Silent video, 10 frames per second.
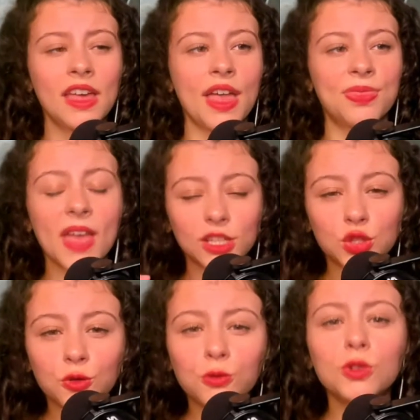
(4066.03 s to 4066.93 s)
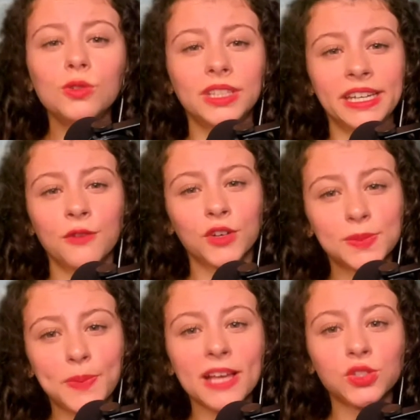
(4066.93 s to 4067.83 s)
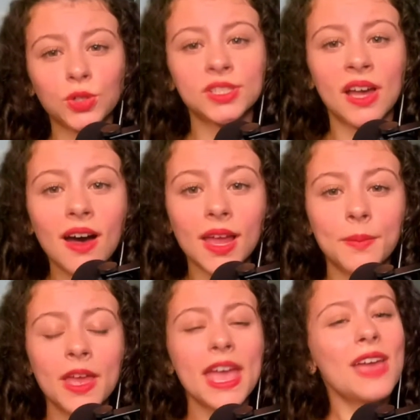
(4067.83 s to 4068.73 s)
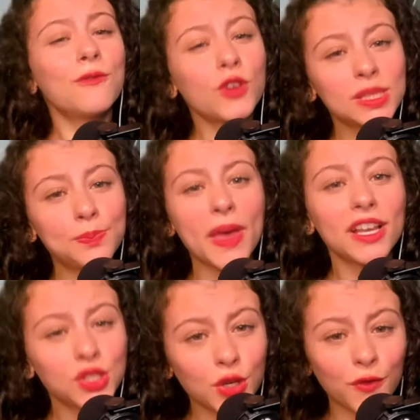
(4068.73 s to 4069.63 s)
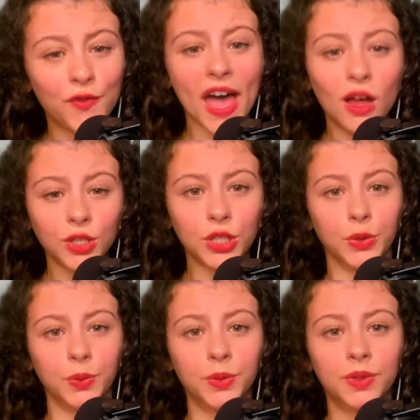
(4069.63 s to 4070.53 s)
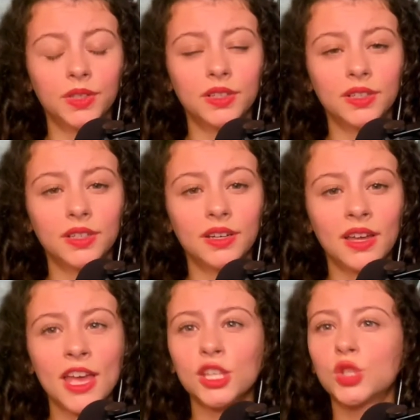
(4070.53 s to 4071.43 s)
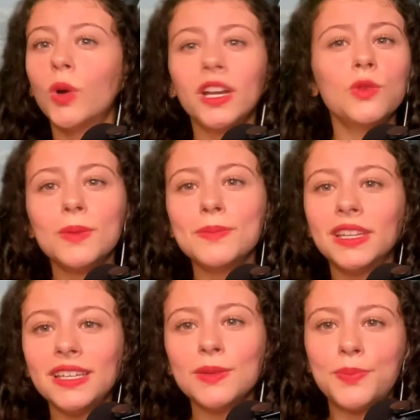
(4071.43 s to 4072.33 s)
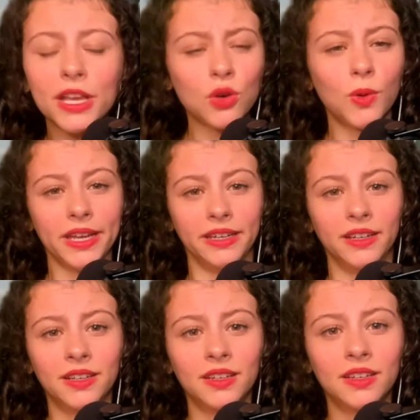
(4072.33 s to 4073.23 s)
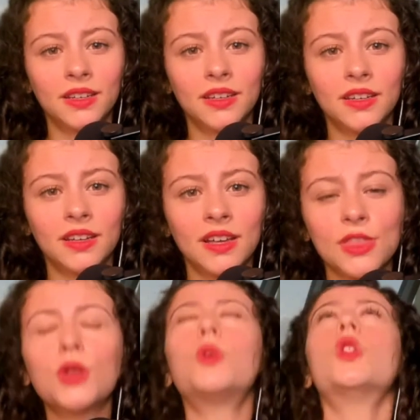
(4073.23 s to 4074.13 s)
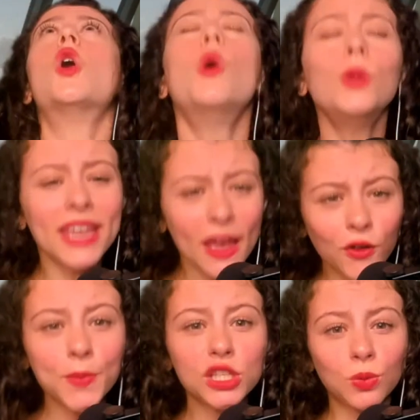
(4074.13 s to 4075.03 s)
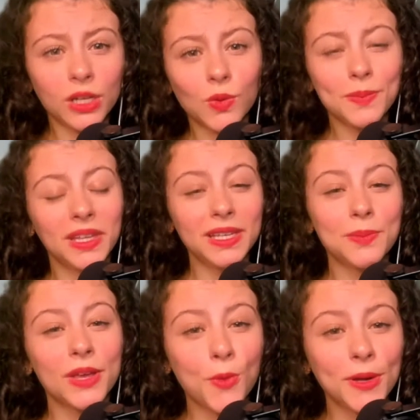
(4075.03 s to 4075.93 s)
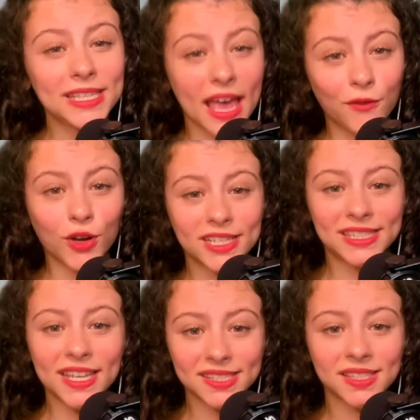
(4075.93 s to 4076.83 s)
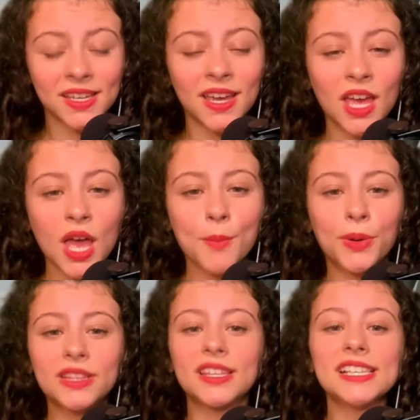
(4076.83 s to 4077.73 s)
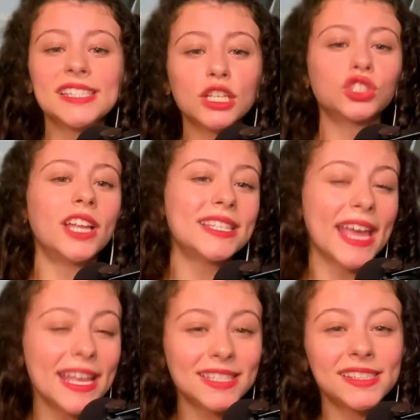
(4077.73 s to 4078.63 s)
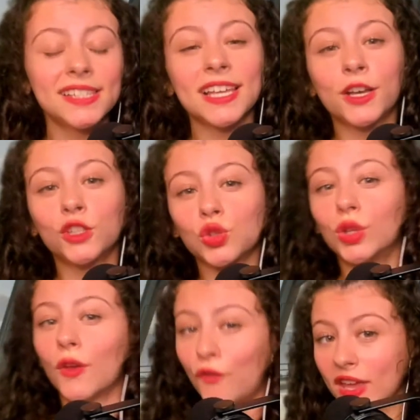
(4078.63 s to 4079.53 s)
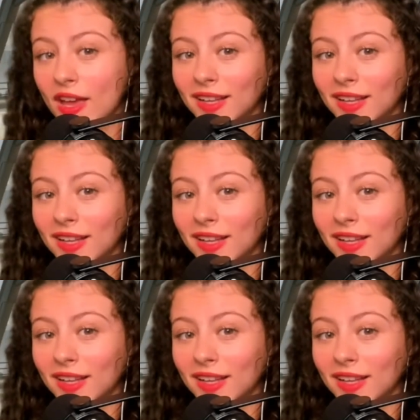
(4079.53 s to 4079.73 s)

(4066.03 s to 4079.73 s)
that truly respects your time and respects your value. 21 million Bitcoin. There will only ever be 21 million Bitcoin to ever exist. But these centralized entities that control the fiat